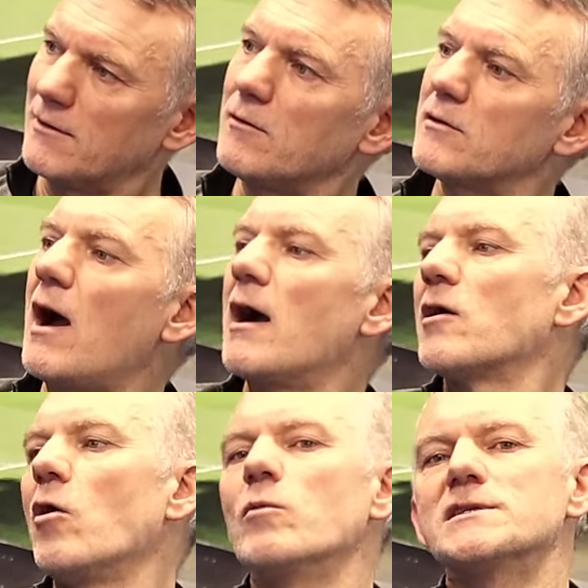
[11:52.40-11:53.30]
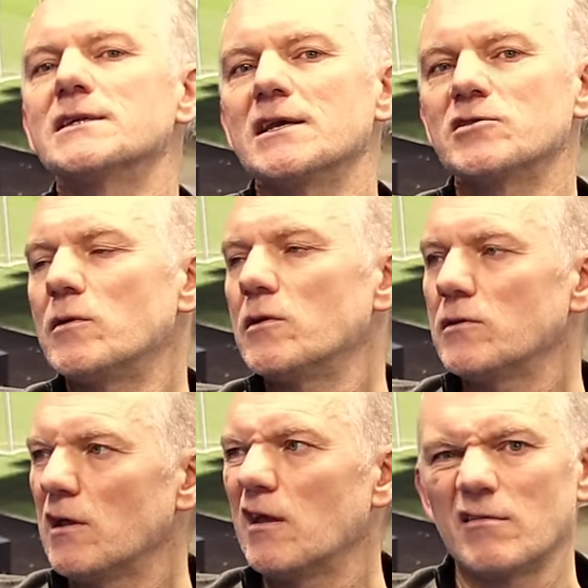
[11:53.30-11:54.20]
can't go into this one and
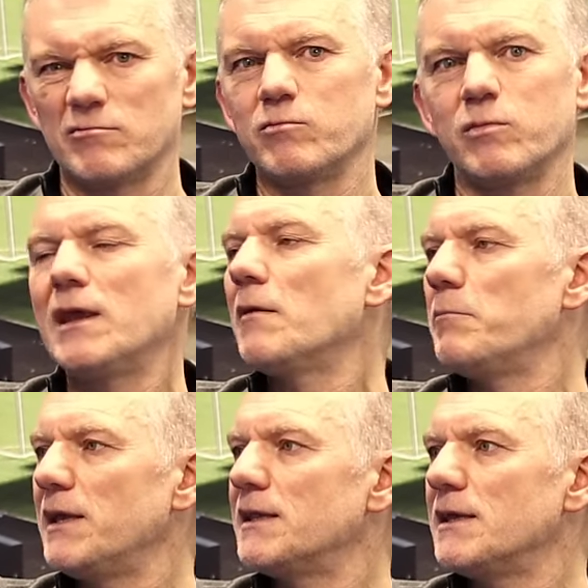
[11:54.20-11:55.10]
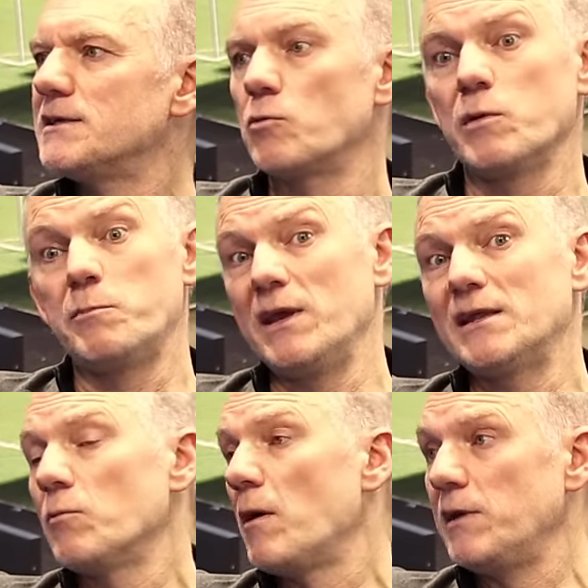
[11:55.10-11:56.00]
think, we can beat these. You know, we beat
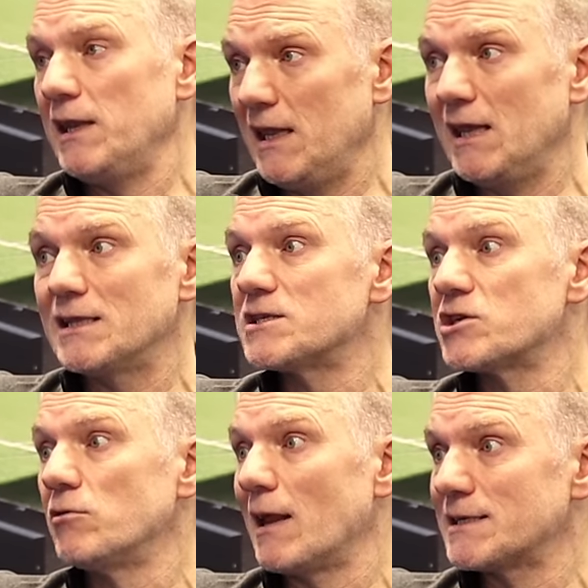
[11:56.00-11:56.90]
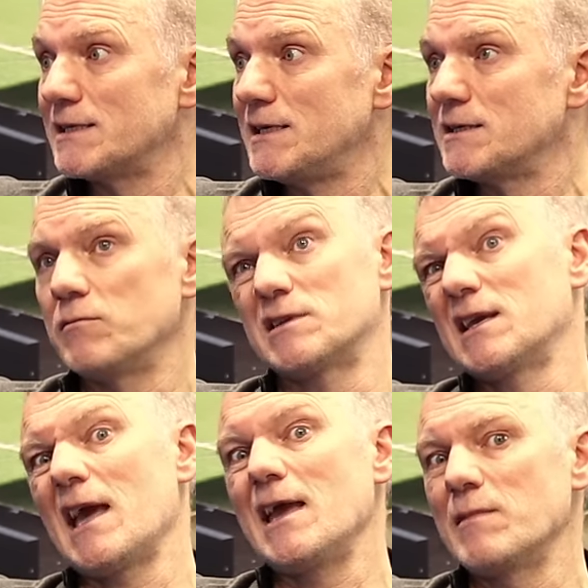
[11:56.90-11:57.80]
them when we needed to last season. It was the
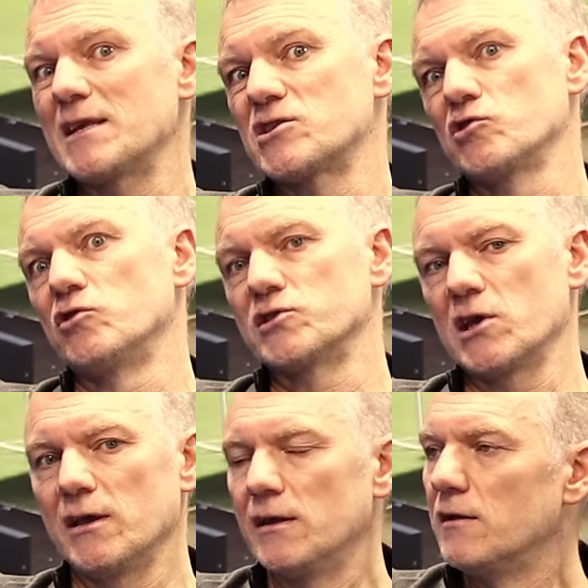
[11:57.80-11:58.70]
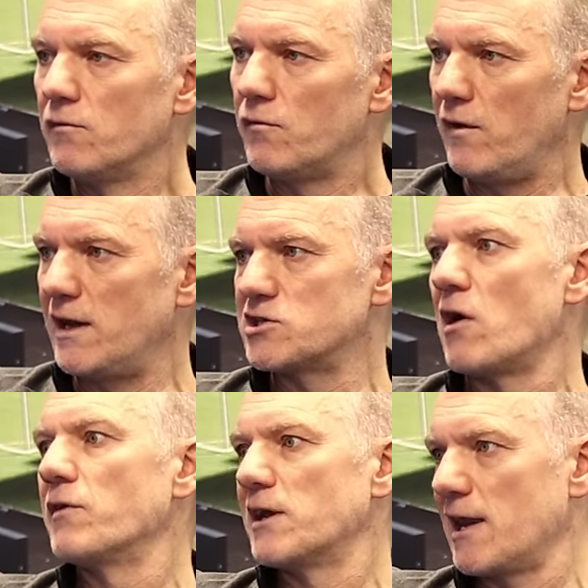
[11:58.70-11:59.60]
game that sort of finished
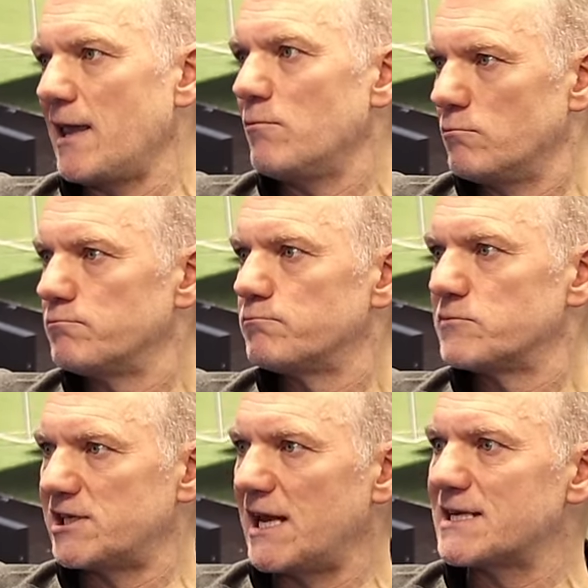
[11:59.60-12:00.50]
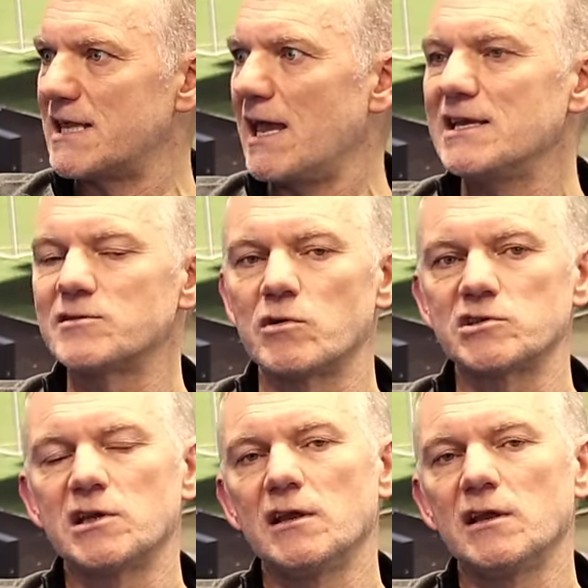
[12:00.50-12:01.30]
off a great 6 days, wasn't it?